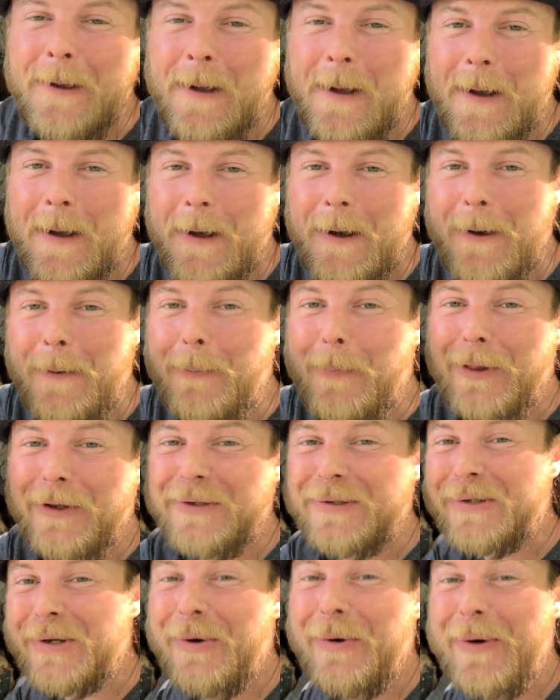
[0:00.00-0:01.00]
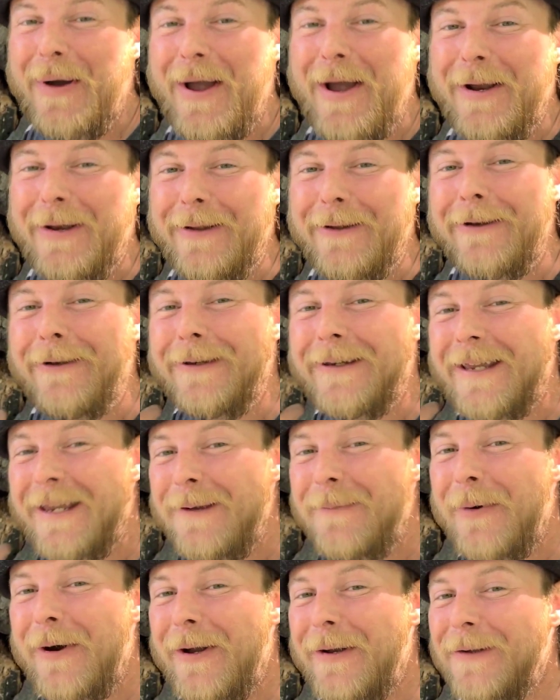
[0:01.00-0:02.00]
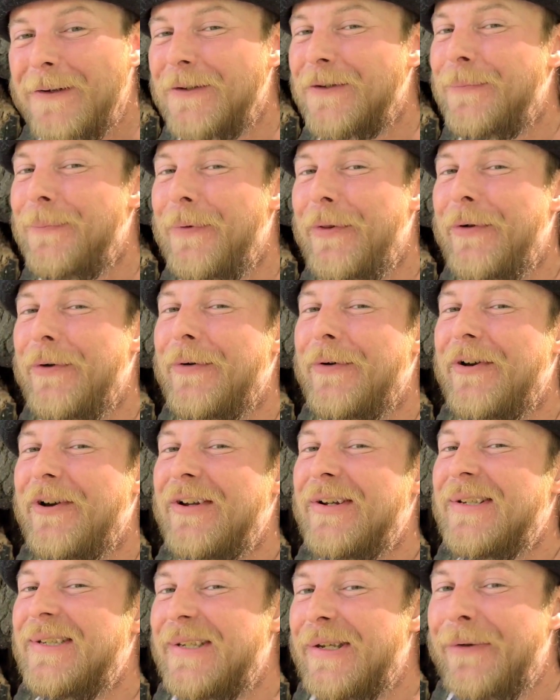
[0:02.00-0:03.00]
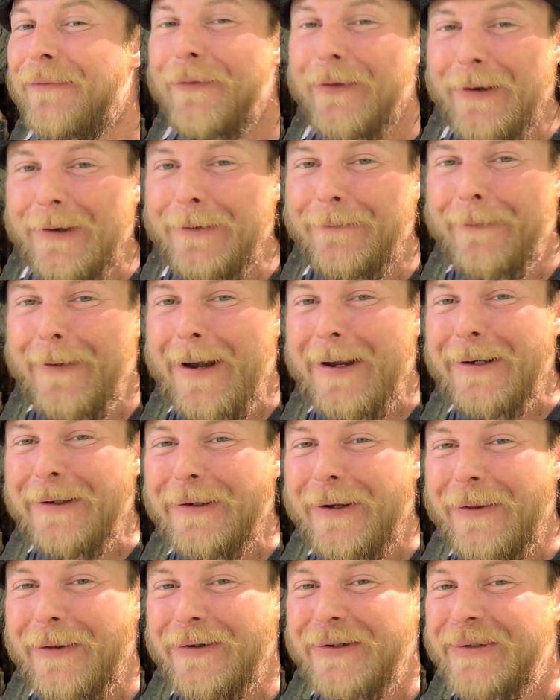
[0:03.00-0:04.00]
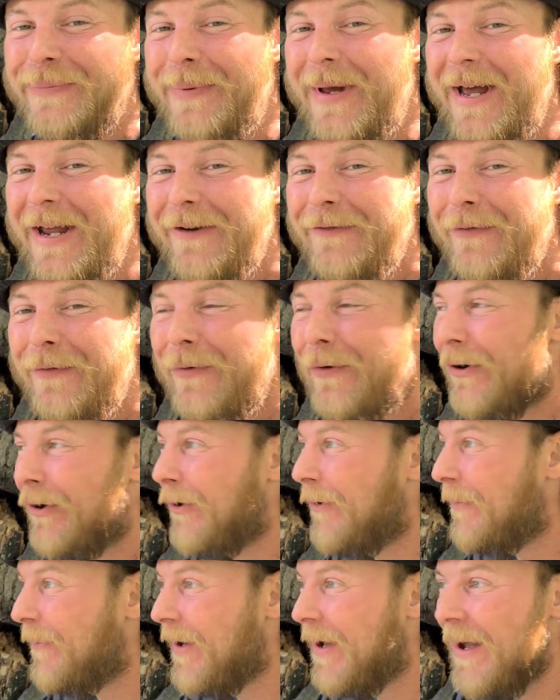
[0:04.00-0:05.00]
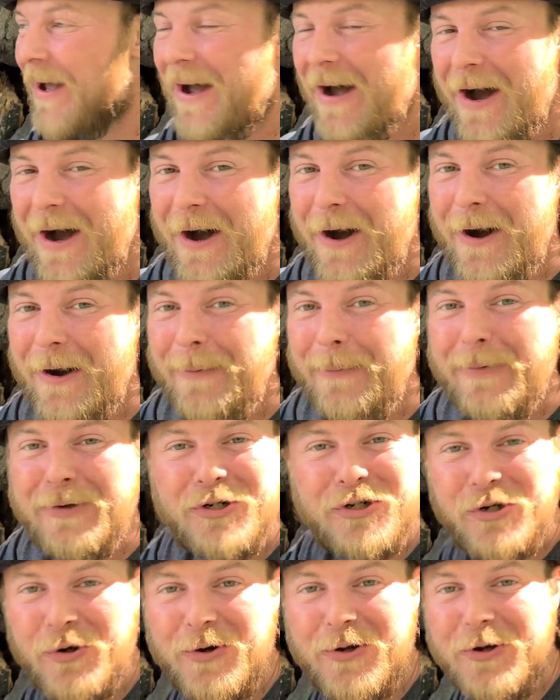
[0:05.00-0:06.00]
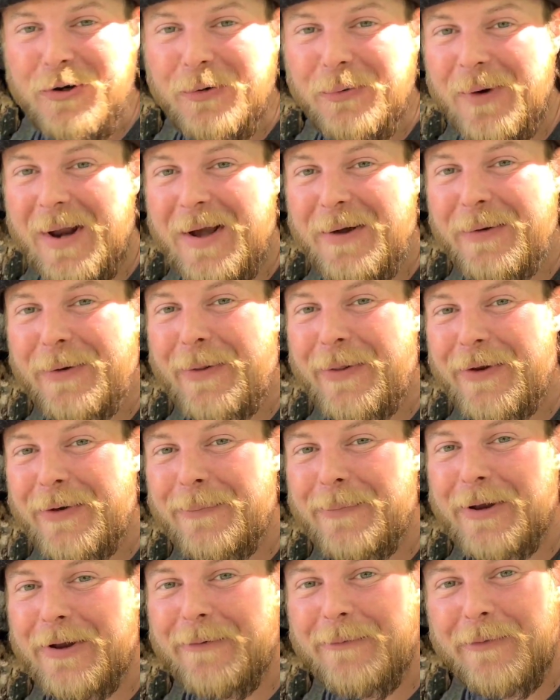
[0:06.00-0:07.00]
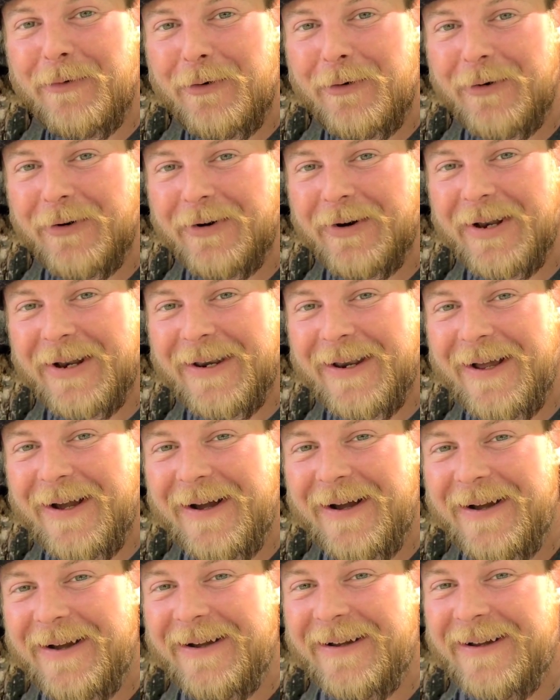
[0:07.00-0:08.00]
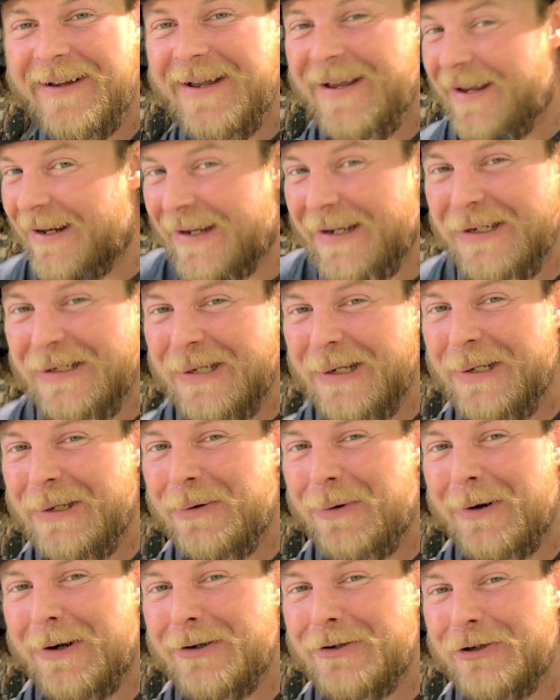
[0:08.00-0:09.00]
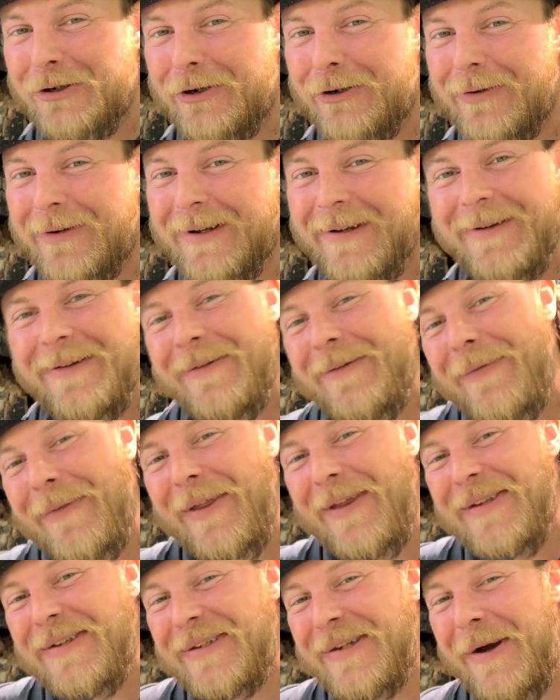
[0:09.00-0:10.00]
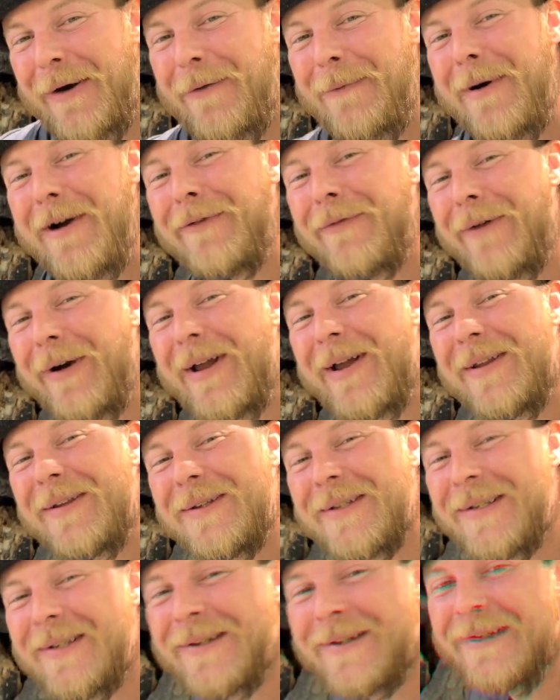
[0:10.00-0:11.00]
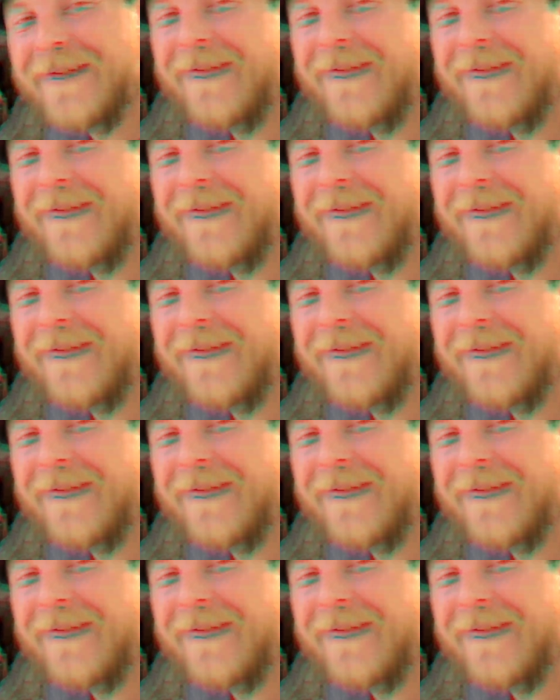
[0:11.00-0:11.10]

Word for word: Let's go ahead and keep on exploring, see if we can find another spot for them. Show you around a little bit more and continue our journey. Let's go, my friends.